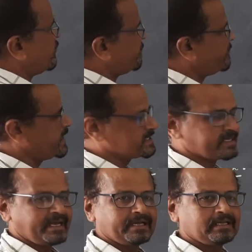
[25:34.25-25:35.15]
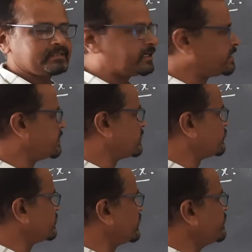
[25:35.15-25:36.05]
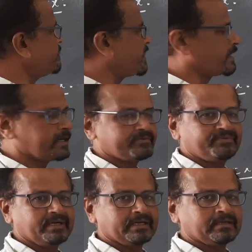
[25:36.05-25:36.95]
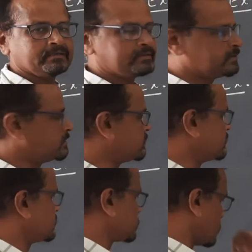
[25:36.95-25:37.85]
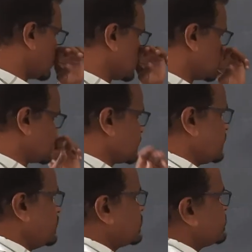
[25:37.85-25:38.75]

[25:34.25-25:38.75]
makes an angle 30 degree with the magnetic field. So this is the